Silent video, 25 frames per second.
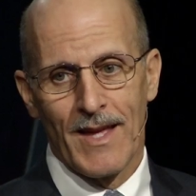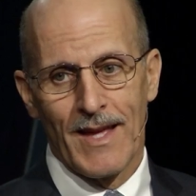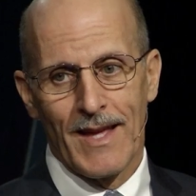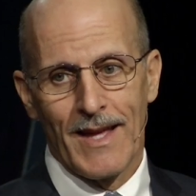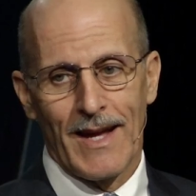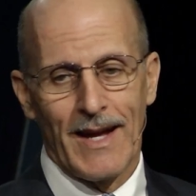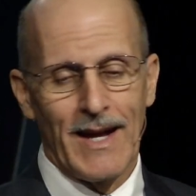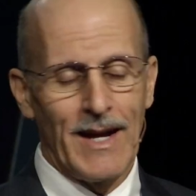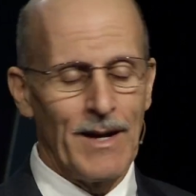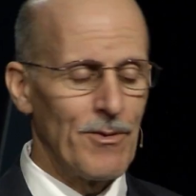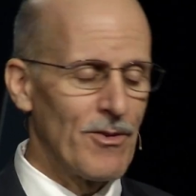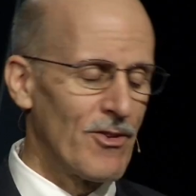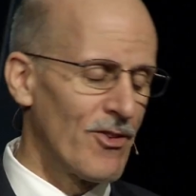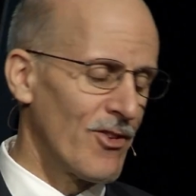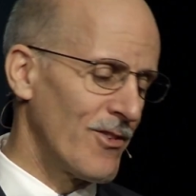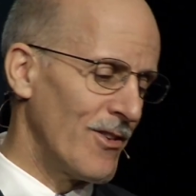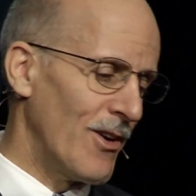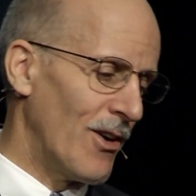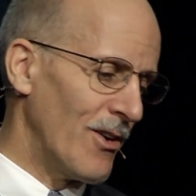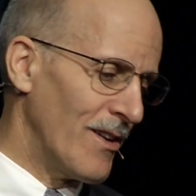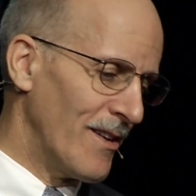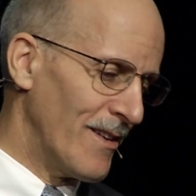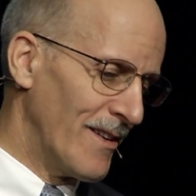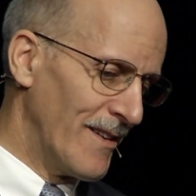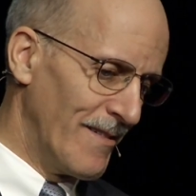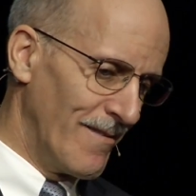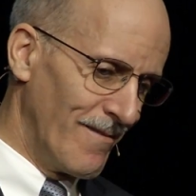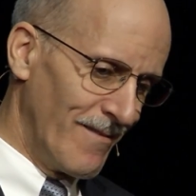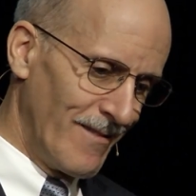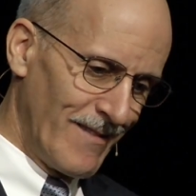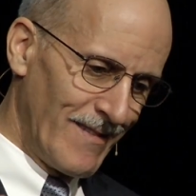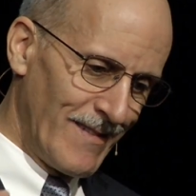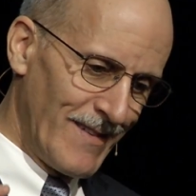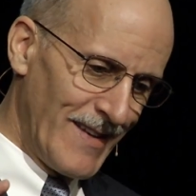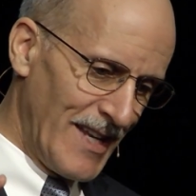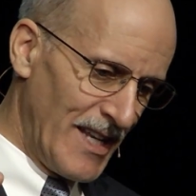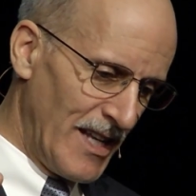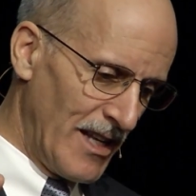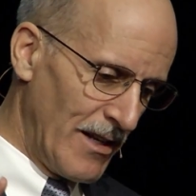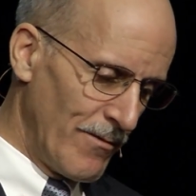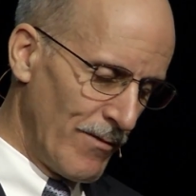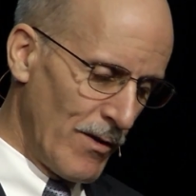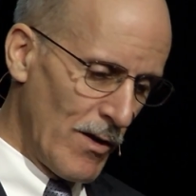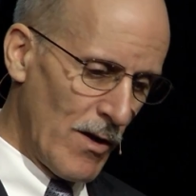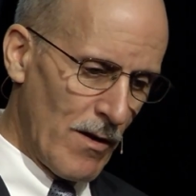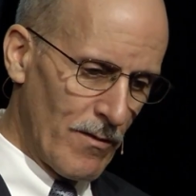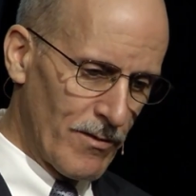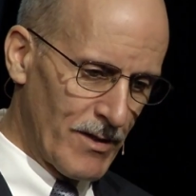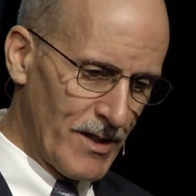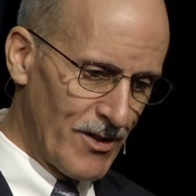I started getting
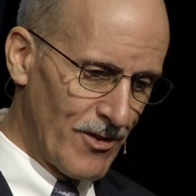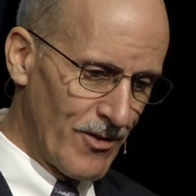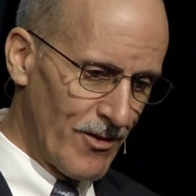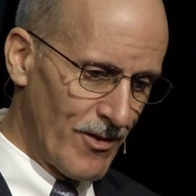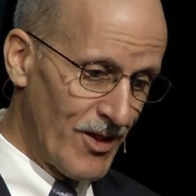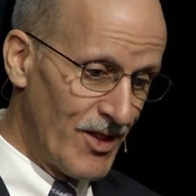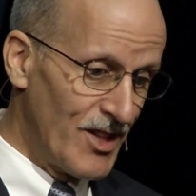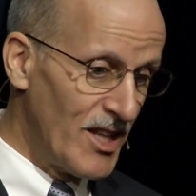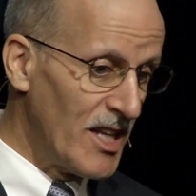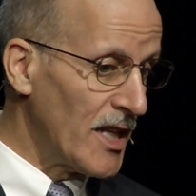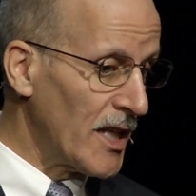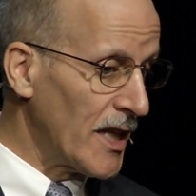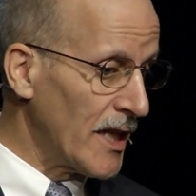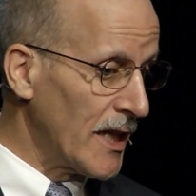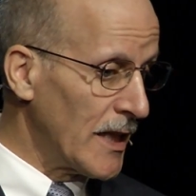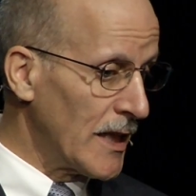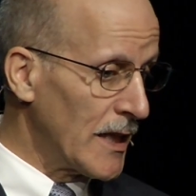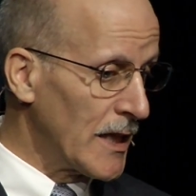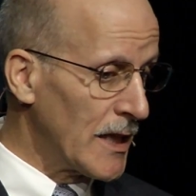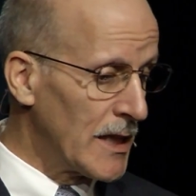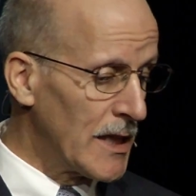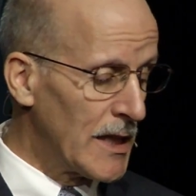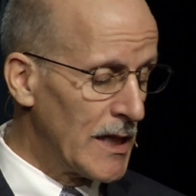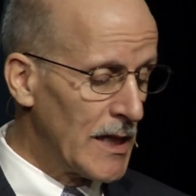involved in stealing